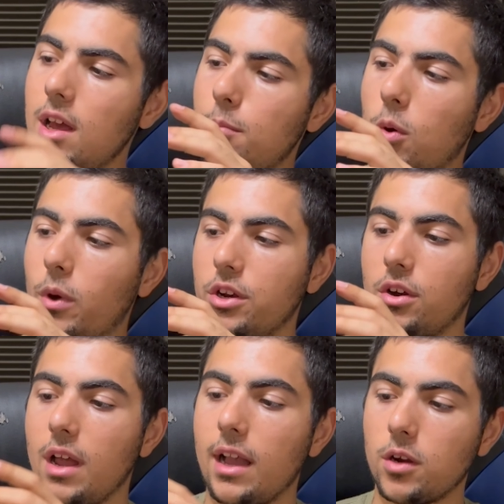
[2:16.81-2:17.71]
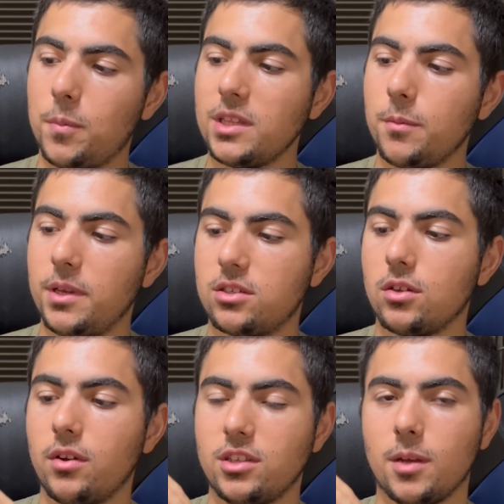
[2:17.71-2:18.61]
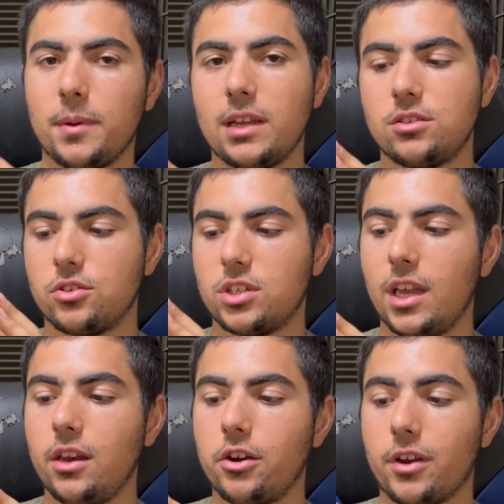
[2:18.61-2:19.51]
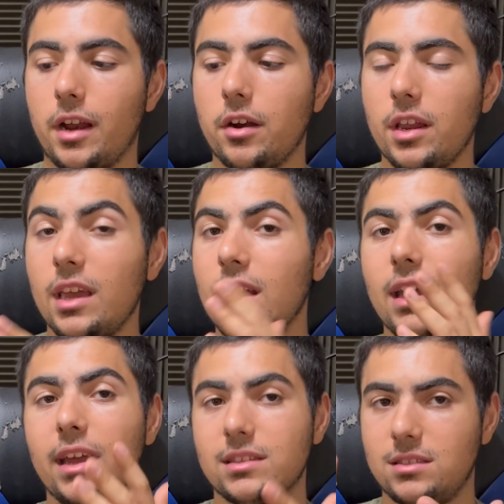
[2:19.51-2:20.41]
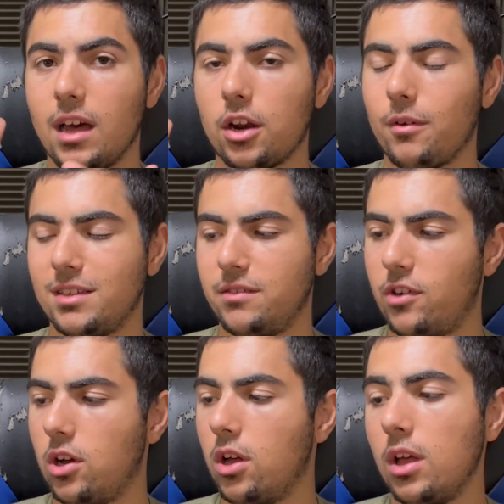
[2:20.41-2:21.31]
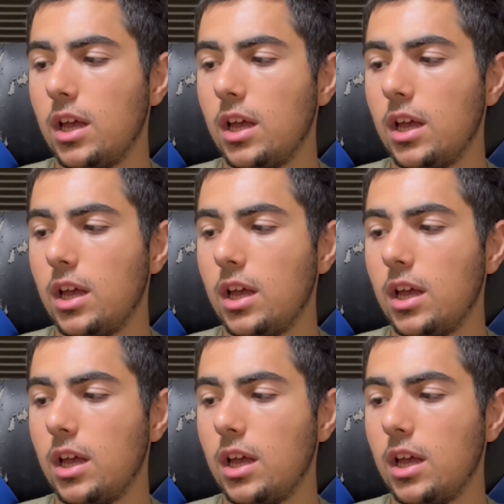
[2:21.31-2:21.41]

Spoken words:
but when you're not gripping the pistol and it's up against your skin and you're carrying it, it's not aggressive at all.